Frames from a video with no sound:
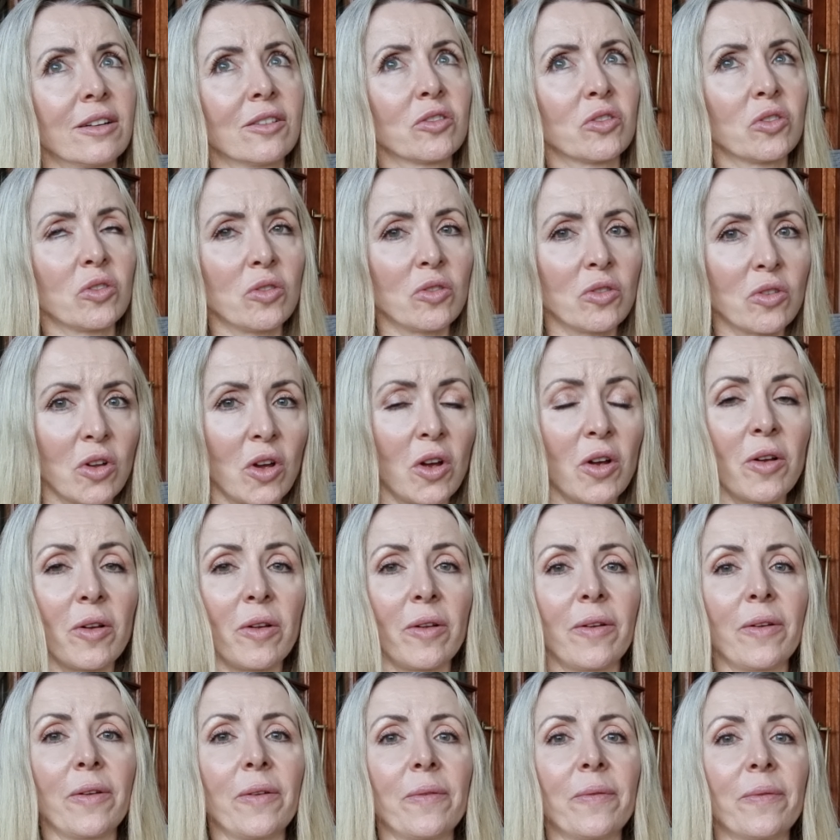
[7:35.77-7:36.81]
to
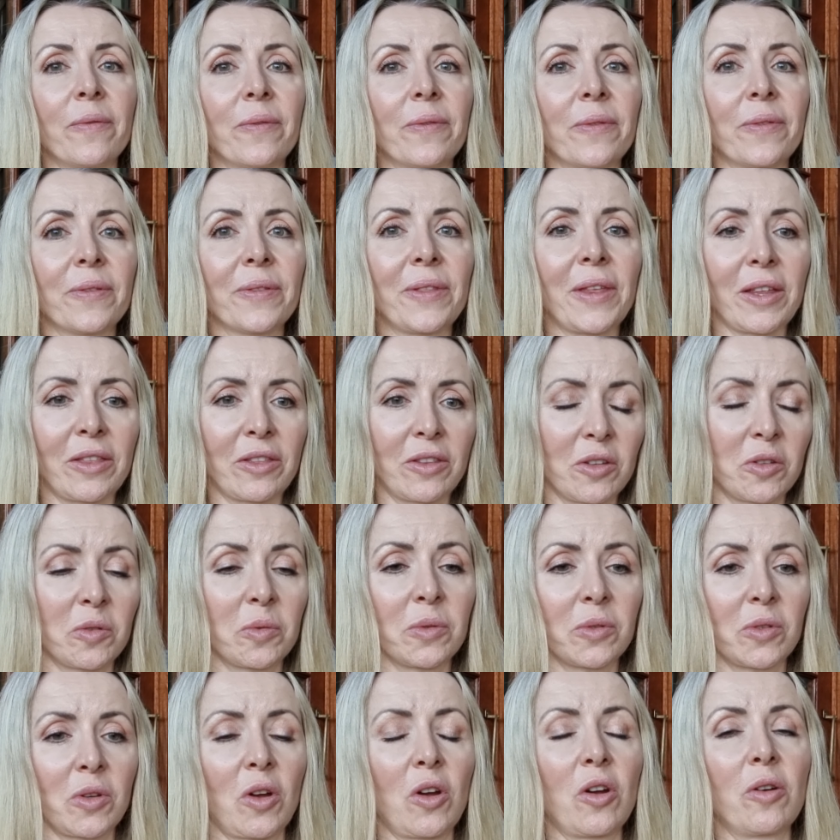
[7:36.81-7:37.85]
know that this
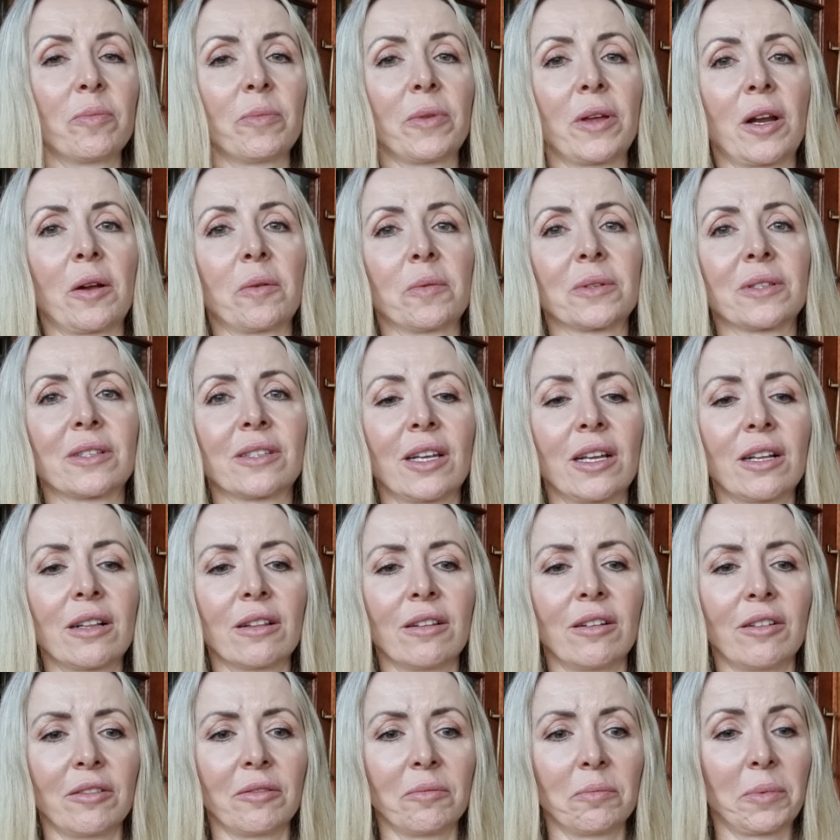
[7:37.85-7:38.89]
was a home that I would
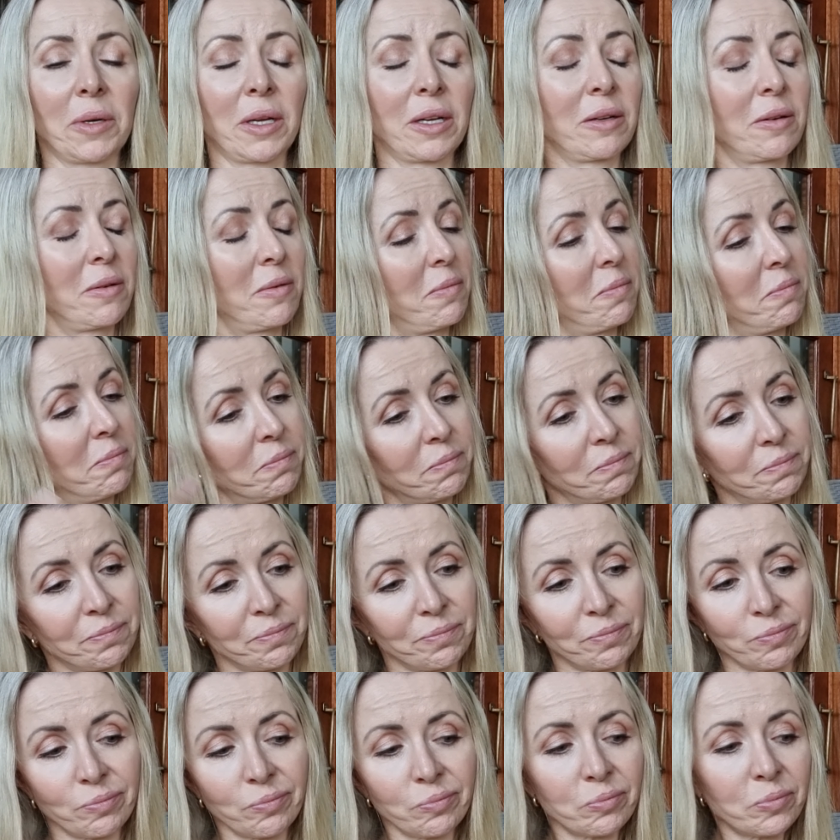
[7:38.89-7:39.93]
settle on. But
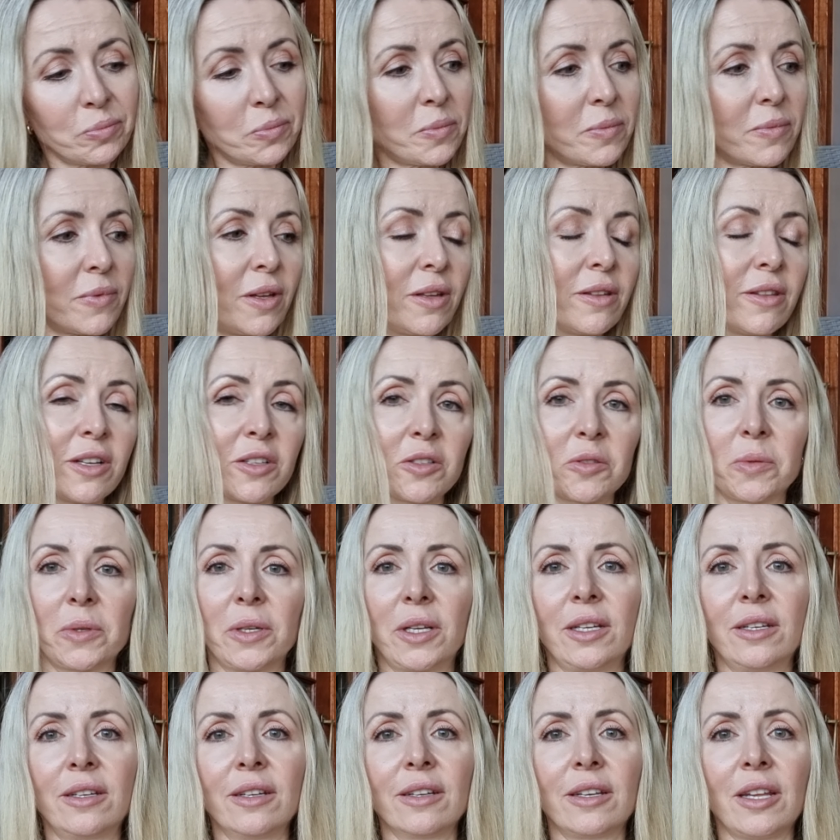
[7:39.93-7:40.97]
that's what
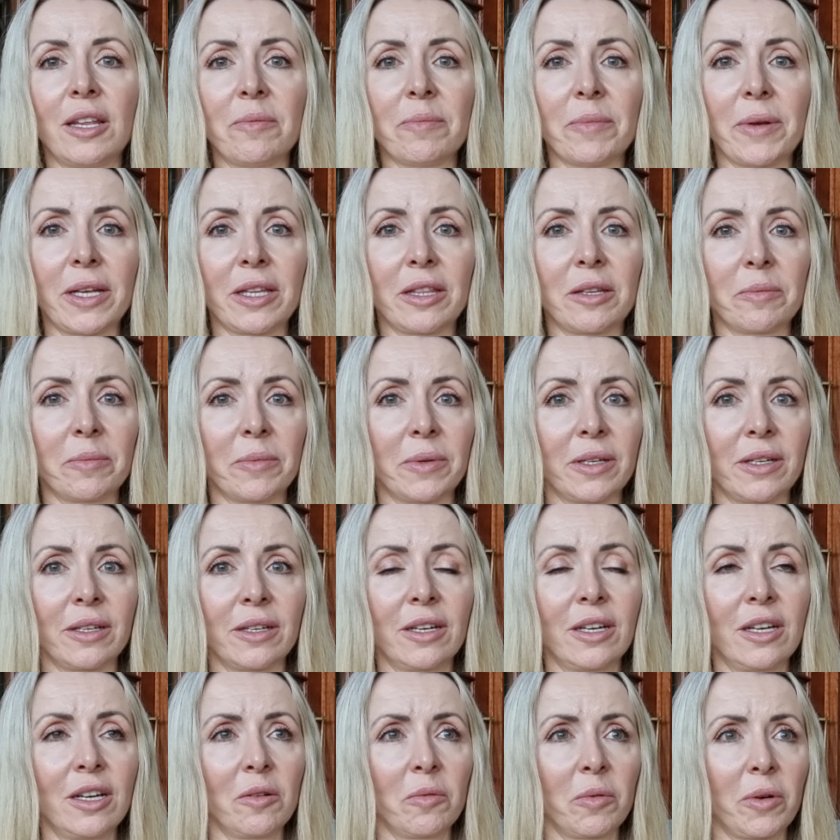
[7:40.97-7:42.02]
he did. He made them
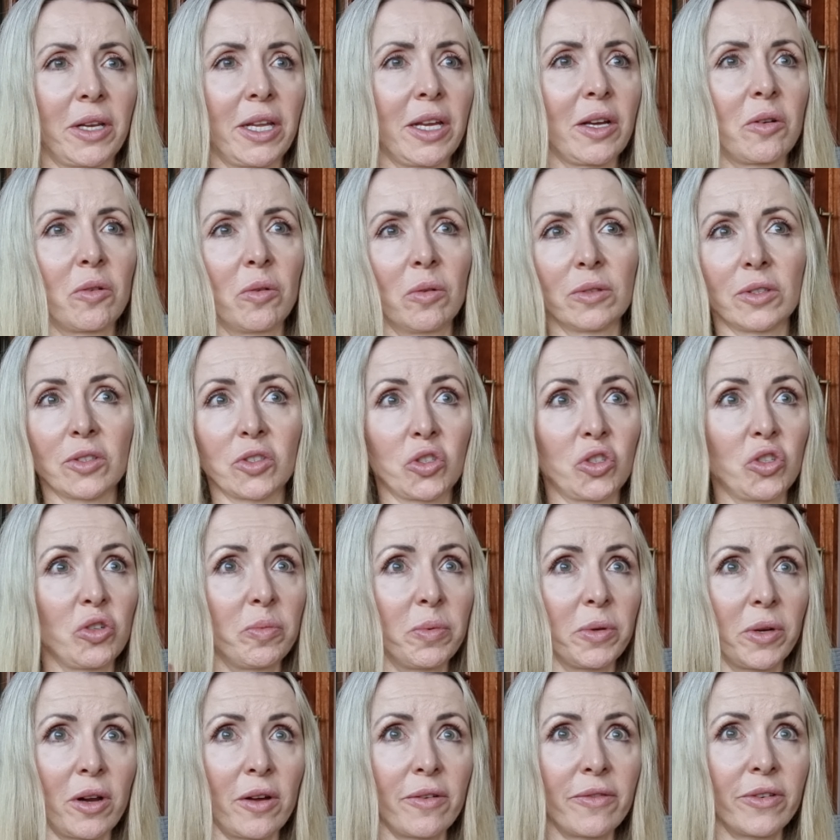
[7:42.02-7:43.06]
what he called the
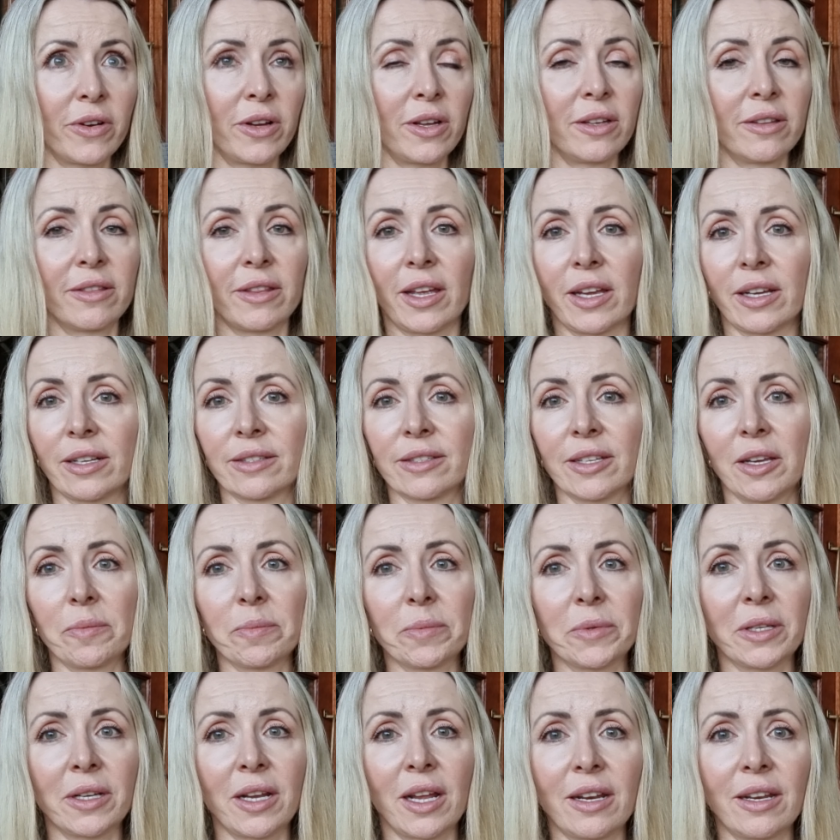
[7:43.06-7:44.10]
stupid offer. They
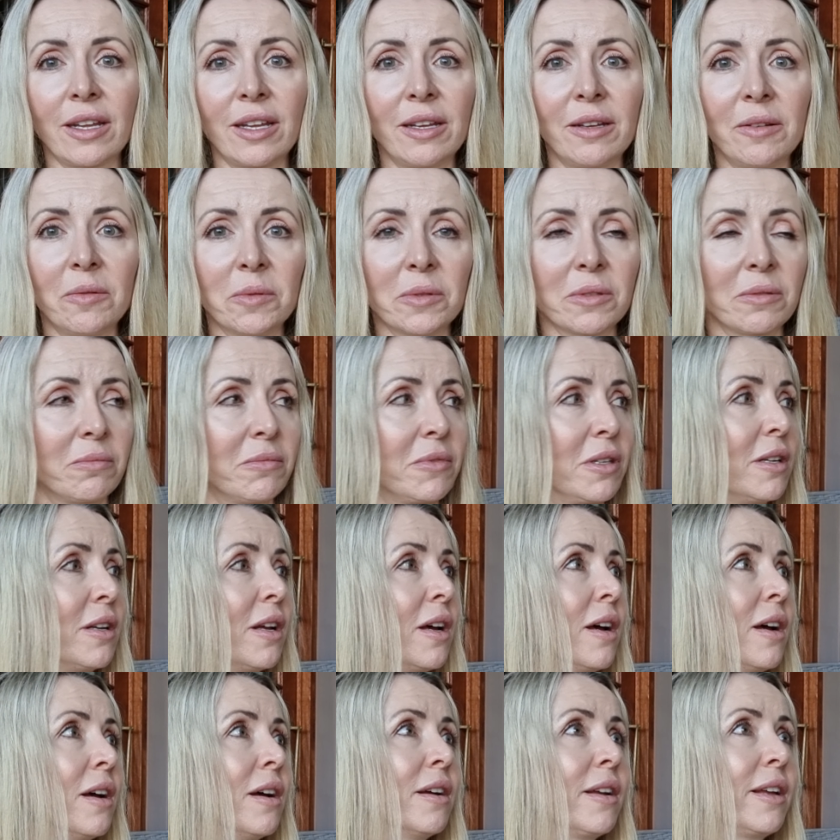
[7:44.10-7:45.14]
accepted, and he
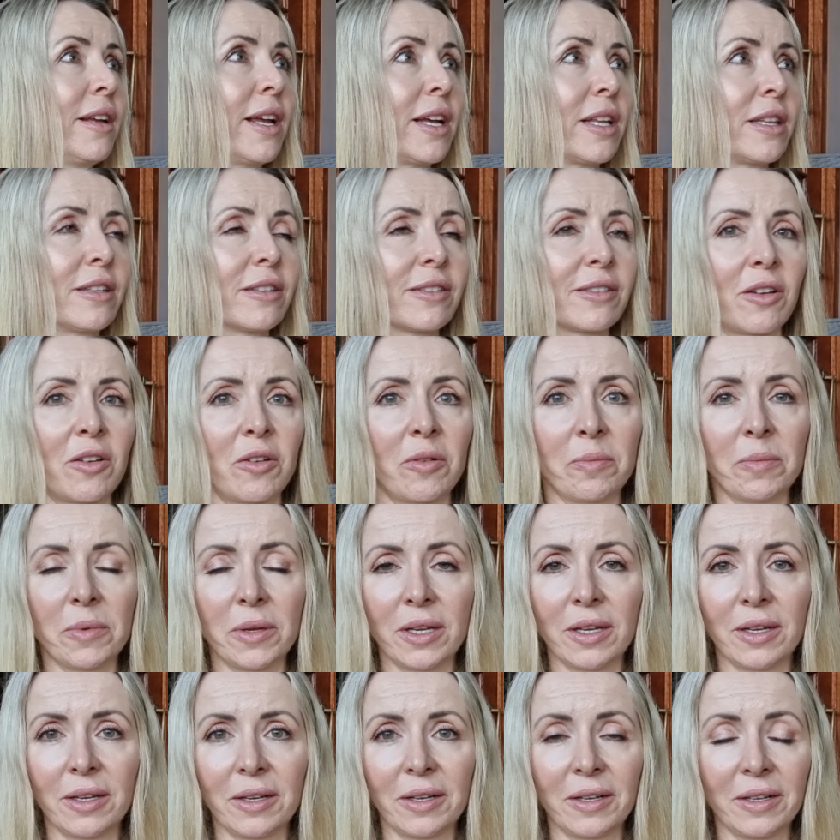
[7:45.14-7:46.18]
had this home.
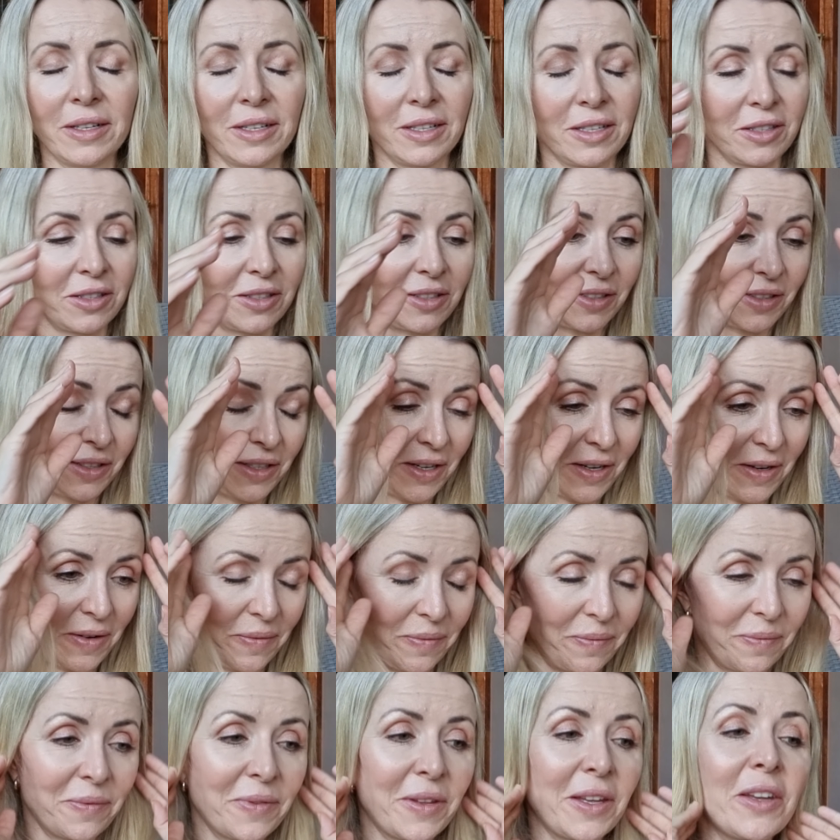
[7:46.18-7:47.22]
So yeah,
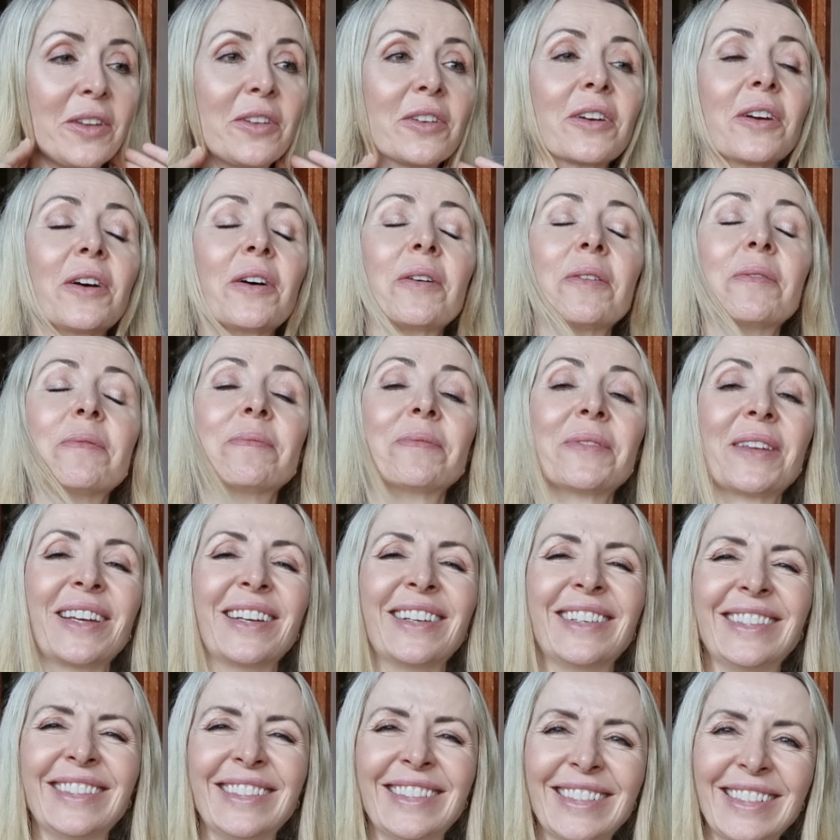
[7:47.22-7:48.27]
there you go.
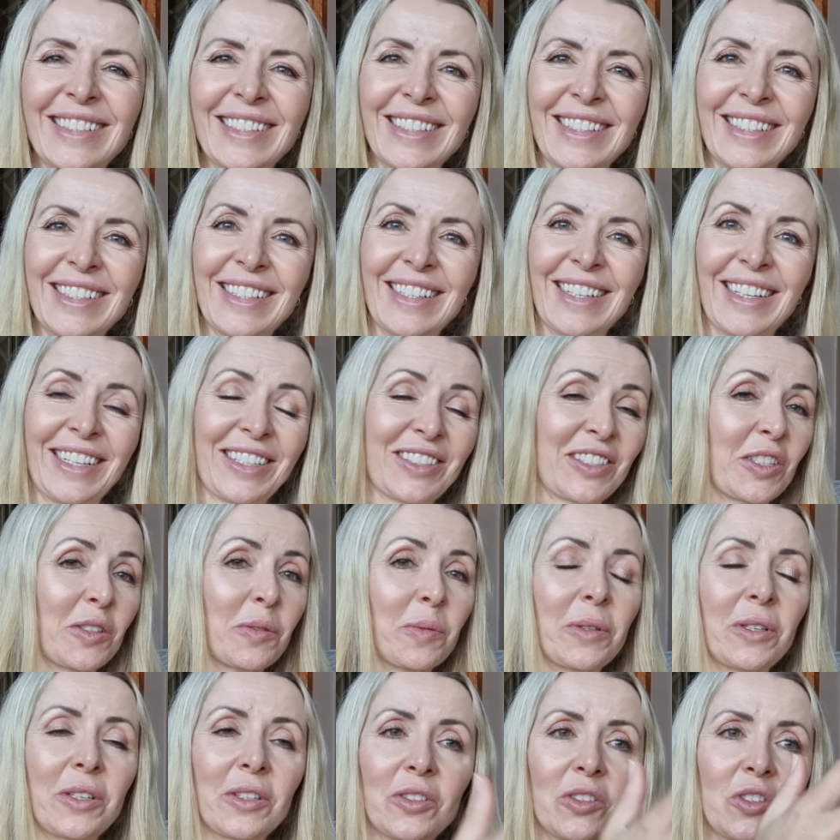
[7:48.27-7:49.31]
Just
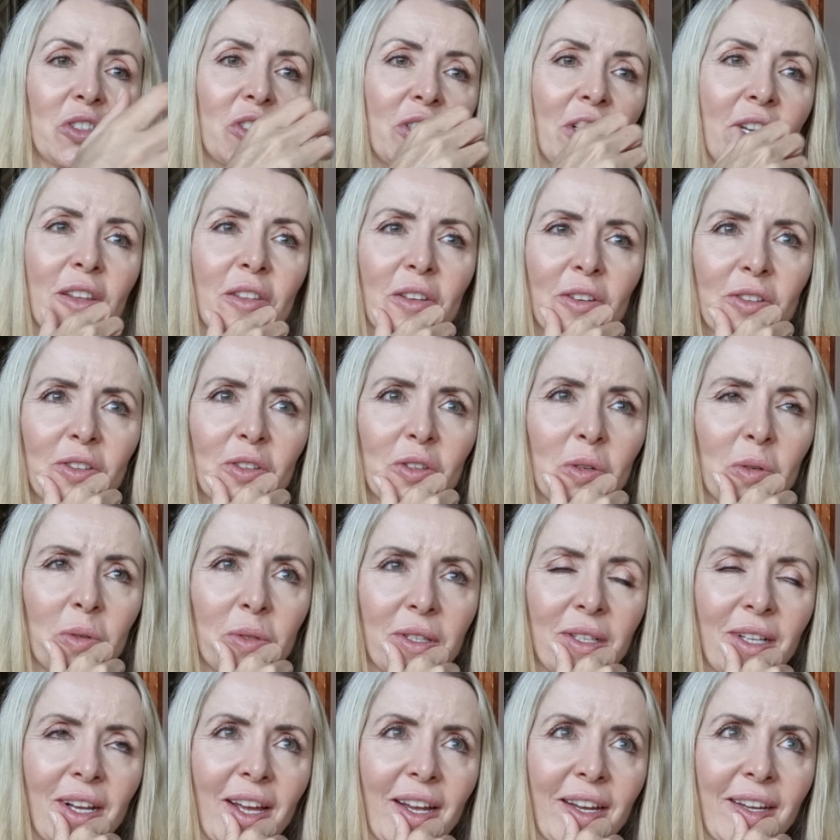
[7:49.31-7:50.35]
wanted to share those thoughts.